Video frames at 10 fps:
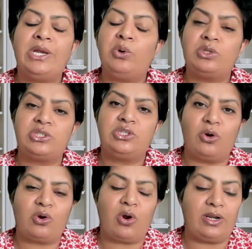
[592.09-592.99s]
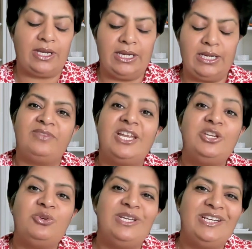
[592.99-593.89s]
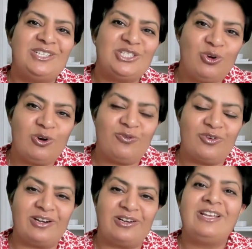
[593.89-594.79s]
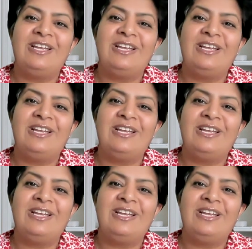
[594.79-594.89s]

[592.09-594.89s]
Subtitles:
host your content. Then you need a storefront.